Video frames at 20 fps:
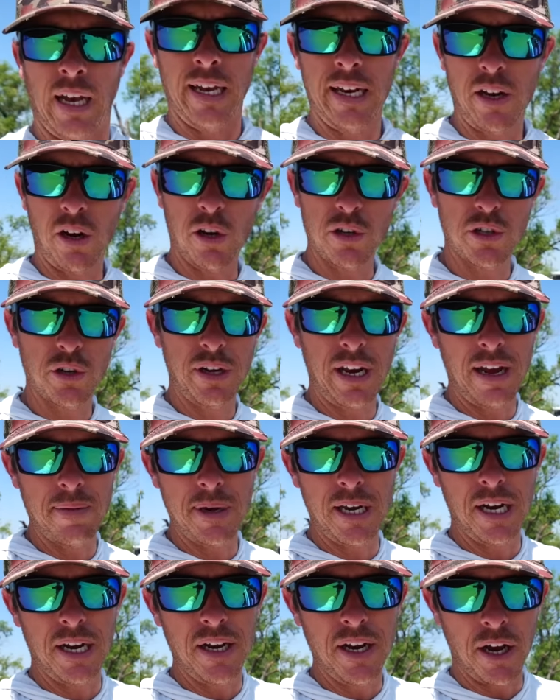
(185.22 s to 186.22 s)
And he also gave
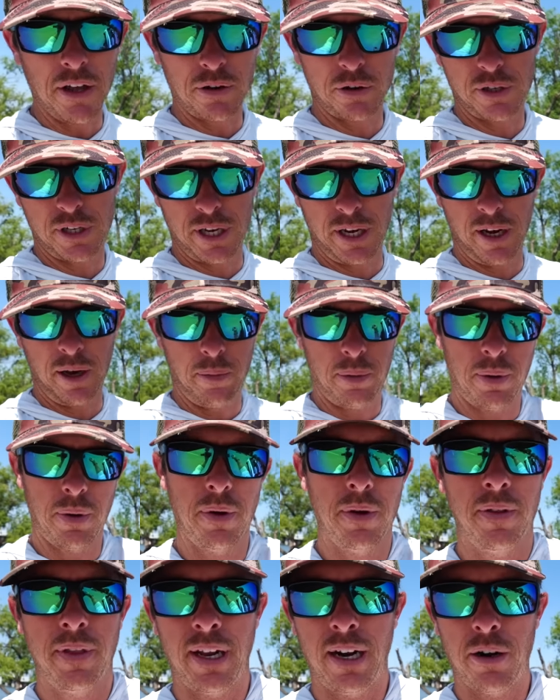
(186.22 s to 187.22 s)
me another tip
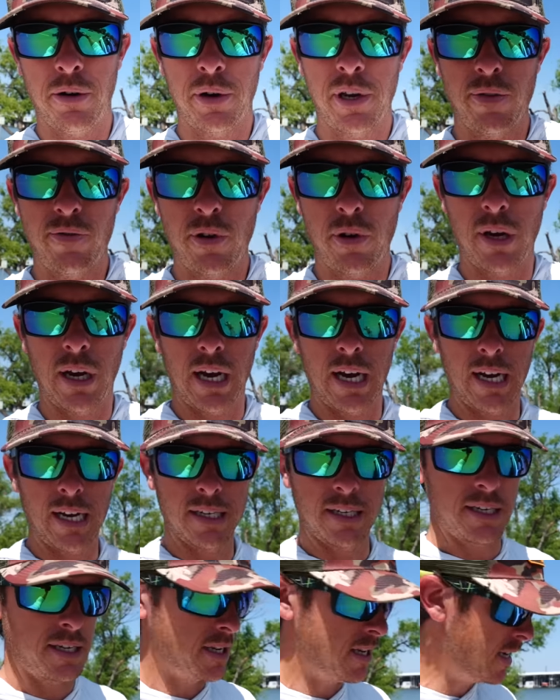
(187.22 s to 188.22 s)
that I will give you
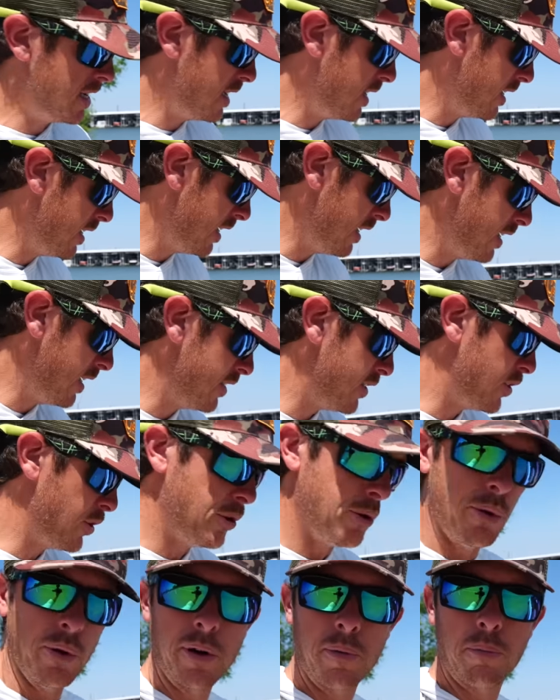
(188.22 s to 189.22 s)
guys
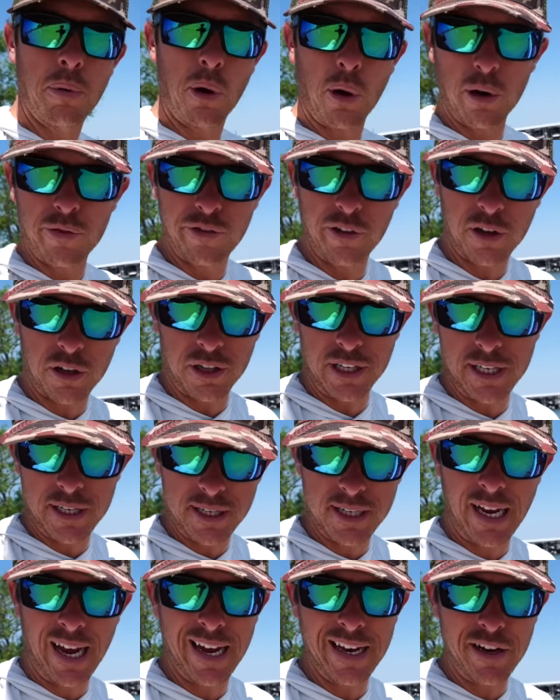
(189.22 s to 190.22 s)
to perfectly
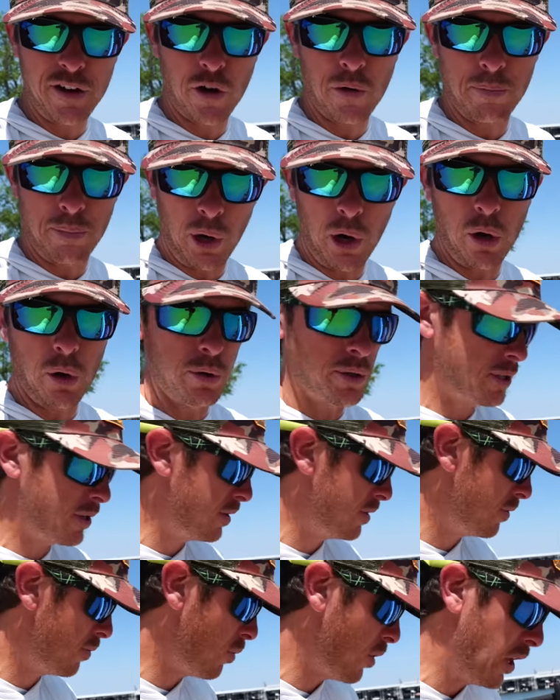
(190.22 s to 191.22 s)
set your boat
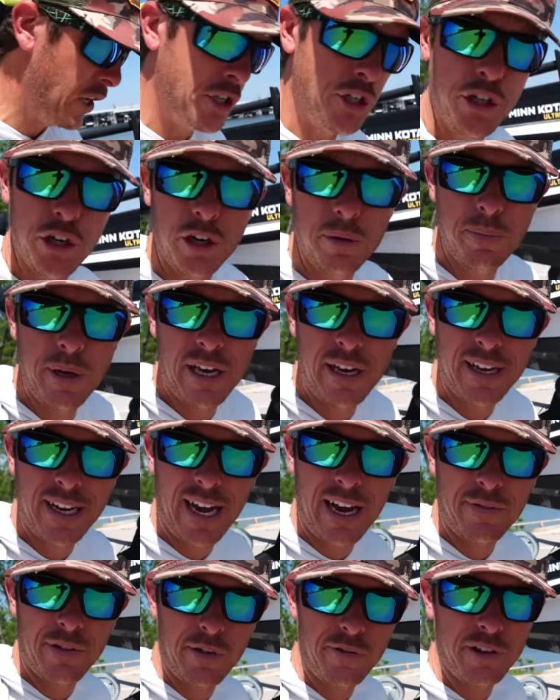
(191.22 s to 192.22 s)
where it should be to
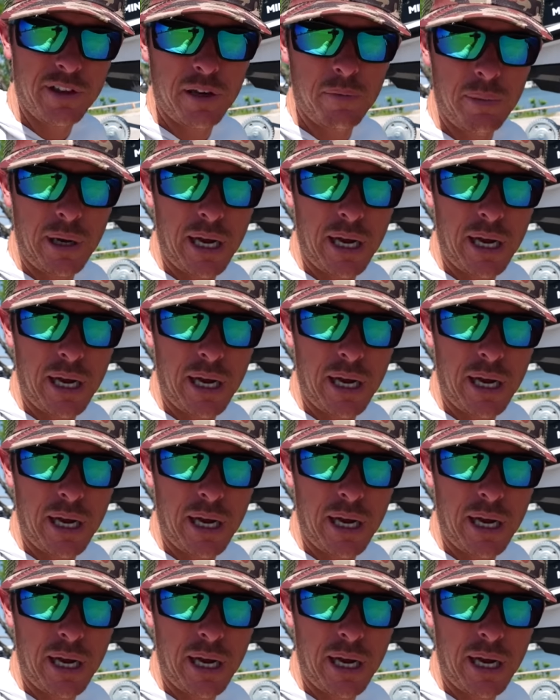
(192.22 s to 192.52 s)
have everything